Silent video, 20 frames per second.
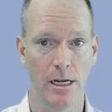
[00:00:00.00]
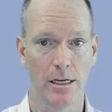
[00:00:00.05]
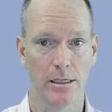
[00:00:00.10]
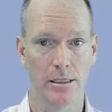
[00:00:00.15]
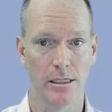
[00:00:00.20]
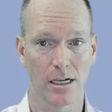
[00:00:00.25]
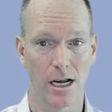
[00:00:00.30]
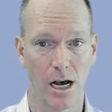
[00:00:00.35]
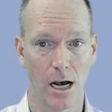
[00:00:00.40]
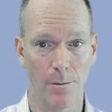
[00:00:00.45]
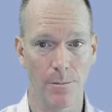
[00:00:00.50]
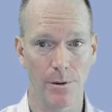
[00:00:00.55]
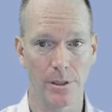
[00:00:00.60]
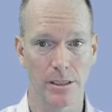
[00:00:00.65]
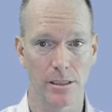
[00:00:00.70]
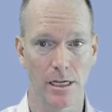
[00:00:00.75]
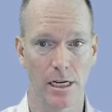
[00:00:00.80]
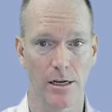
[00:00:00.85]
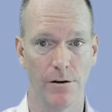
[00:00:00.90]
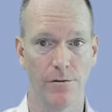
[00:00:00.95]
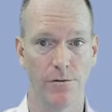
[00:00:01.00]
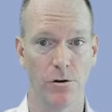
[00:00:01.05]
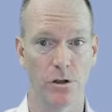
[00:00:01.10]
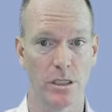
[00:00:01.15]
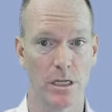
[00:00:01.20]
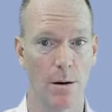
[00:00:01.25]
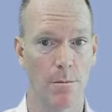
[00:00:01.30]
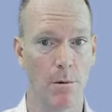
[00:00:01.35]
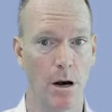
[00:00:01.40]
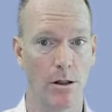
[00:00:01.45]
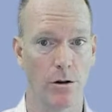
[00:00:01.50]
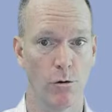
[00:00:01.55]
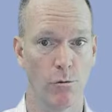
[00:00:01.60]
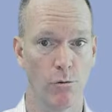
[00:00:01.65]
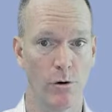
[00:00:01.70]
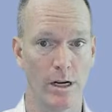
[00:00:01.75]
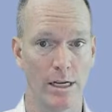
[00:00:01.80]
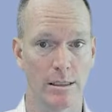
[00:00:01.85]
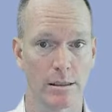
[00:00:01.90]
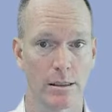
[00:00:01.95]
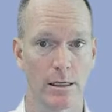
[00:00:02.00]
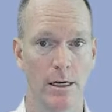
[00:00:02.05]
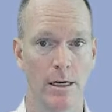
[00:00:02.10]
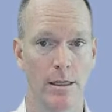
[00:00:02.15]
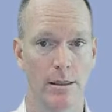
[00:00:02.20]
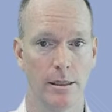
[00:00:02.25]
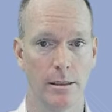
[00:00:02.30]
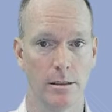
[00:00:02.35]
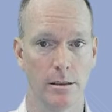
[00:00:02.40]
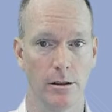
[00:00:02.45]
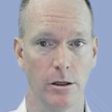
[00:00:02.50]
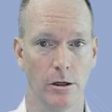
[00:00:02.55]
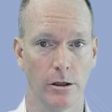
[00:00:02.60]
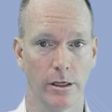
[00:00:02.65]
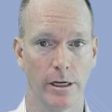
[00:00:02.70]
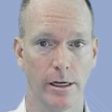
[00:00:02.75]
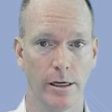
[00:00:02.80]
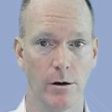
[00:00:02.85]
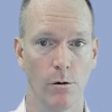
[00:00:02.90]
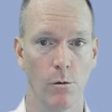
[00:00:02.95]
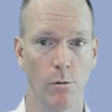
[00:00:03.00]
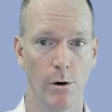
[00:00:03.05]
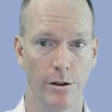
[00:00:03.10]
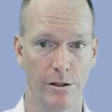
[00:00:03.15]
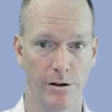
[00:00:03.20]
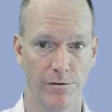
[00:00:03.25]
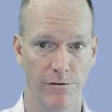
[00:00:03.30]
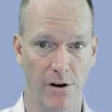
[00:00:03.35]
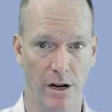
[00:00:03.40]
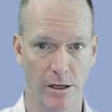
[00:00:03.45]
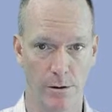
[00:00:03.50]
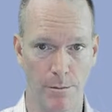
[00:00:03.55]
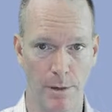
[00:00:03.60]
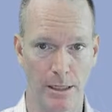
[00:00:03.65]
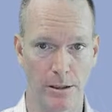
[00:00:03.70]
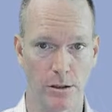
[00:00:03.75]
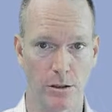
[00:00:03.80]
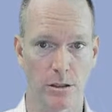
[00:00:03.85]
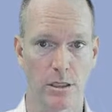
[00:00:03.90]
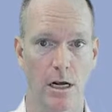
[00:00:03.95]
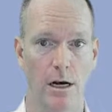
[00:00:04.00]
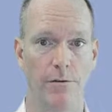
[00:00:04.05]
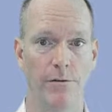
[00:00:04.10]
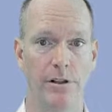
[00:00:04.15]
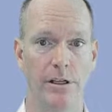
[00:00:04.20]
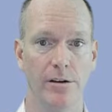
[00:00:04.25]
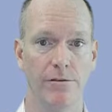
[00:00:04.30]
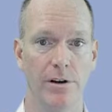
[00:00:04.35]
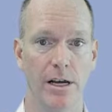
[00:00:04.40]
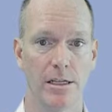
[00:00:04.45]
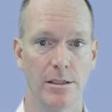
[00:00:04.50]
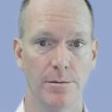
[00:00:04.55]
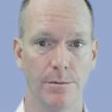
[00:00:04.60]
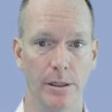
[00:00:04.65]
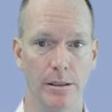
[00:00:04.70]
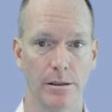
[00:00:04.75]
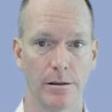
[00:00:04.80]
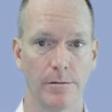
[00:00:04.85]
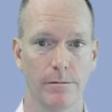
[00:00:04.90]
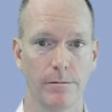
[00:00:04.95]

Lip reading: to compensate for some other risk that's lurking with the fundamentals of the investment.